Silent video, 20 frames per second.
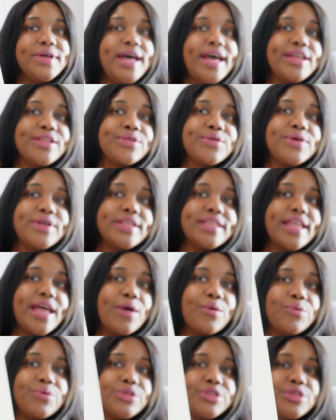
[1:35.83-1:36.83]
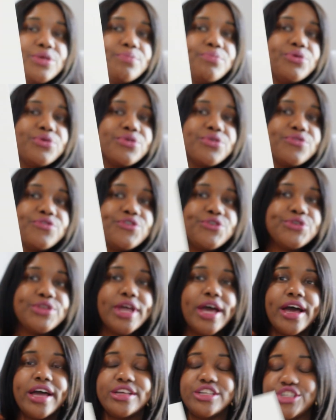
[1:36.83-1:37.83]
I thought that was a beautiful
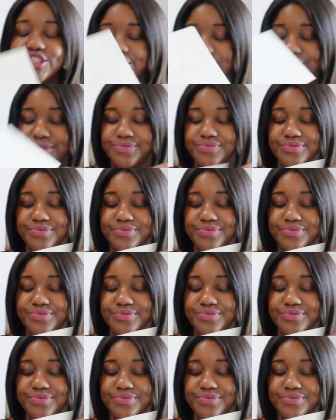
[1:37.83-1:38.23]
touch